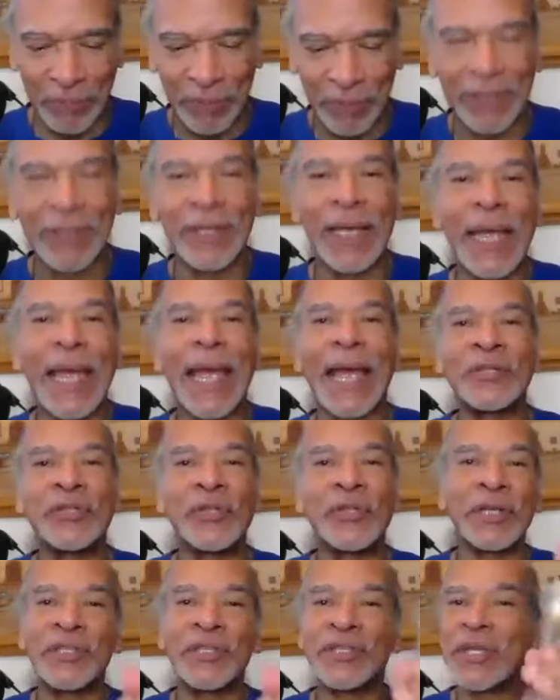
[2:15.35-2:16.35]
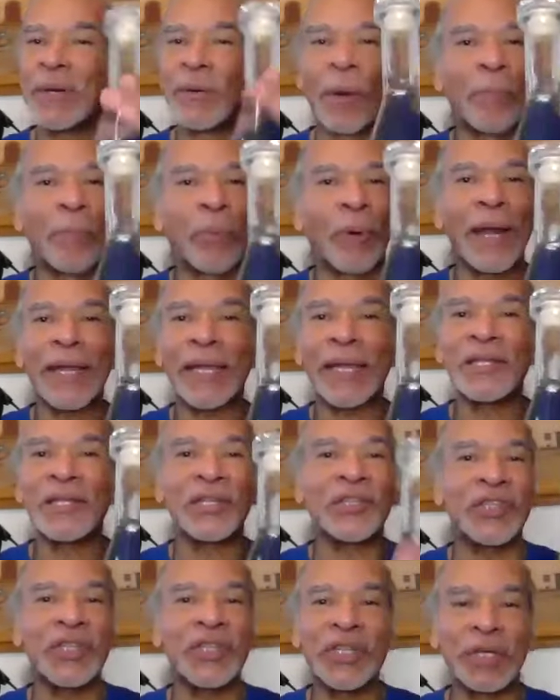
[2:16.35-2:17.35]
But as you can see, we're breaking the
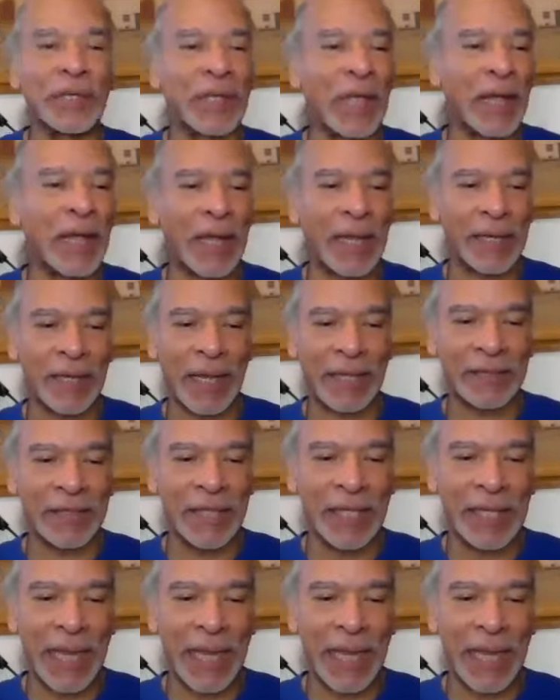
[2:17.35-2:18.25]
seal, and I think